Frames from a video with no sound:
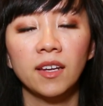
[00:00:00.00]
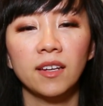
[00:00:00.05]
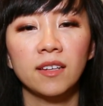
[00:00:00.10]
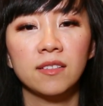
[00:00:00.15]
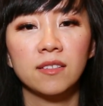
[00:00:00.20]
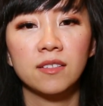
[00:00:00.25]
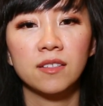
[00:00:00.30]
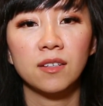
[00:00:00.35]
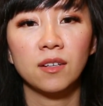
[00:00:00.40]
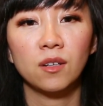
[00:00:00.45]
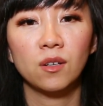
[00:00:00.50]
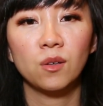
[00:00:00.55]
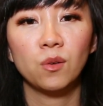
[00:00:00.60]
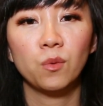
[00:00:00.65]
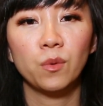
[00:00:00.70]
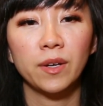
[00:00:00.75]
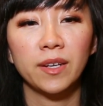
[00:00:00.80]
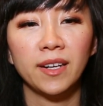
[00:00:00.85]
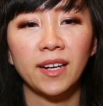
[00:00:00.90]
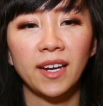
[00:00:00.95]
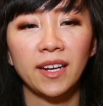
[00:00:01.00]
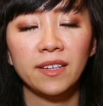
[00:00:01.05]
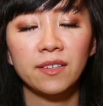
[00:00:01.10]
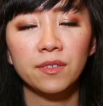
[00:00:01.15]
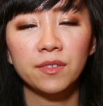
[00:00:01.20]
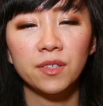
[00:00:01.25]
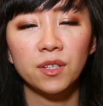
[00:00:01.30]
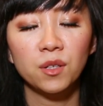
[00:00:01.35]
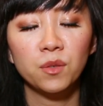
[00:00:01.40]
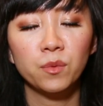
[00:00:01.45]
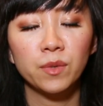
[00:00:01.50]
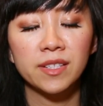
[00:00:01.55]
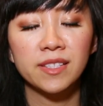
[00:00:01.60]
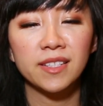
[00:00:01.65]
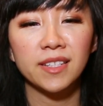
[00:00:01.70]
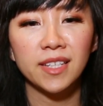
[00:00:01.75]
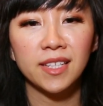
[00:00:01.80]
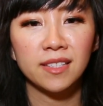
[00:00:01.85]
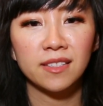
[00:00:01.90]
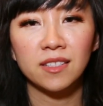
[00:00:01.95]
And so when I don't know
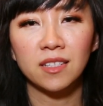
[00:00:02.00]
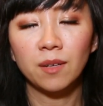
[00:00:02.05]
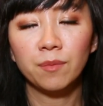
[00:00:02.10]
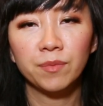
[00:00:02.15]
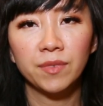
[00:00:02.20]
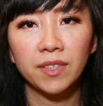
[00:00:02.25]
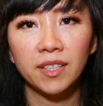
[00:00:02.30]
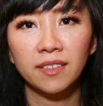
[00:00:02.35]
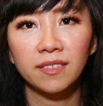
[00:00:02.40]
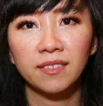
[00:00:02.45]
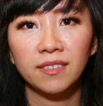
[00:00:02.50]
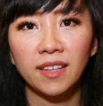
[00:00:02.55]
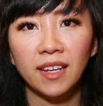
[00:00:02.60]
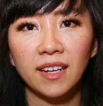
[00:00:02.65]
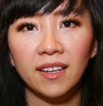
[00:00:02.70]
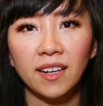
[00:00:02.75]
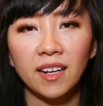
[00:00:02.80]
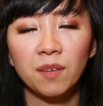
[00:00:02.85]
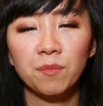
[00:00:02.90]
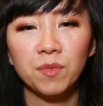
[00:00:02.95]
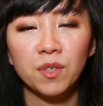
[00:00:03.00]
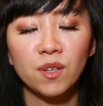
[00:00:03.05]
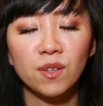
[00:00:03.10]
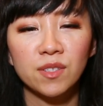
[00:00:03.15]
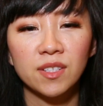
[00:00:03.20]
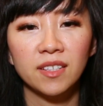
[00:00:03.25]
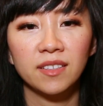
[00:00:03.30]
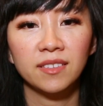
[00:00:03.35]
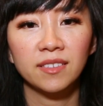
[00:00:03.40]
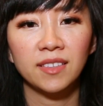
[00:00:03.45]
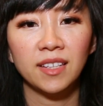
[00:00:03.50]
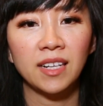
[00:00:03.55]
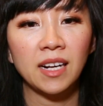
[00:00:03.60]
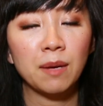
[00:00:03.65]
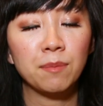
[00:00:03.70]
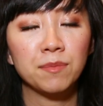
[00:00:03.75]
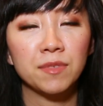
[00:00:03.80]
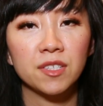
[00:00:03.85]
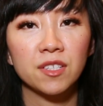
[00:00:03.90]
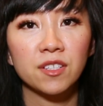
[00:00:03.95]
what's in something that I'm using, then
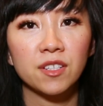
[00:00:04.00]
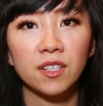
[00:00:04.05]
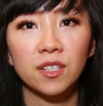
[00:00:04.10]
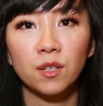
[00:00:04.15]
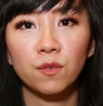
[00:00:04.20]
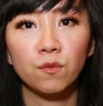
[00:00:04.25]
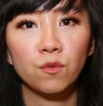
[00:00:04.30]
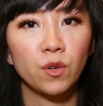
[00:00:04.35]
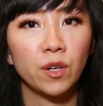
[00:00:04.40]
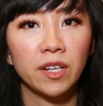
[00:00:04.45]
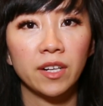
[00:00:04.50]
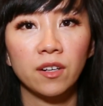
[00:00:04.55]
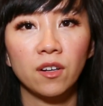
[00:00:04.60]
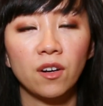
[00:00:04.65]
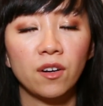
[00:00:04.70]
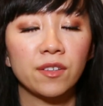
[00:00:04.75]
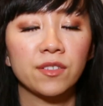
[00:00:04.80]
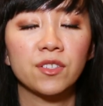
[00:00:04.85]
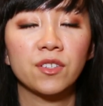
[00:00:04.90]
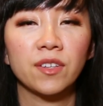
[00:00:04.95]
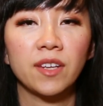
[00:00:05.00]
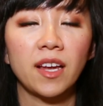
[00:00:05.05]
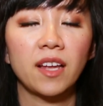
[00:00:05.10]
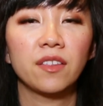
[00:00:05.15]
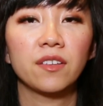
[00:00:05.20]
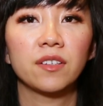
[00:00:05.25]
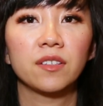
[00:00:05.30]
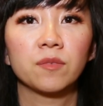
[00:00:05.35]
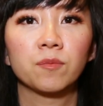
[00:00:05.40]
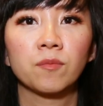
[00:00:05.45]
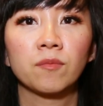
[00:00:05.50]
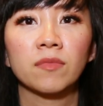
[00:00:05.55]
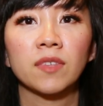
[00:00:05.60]
I'm just gonna avoid it altogether.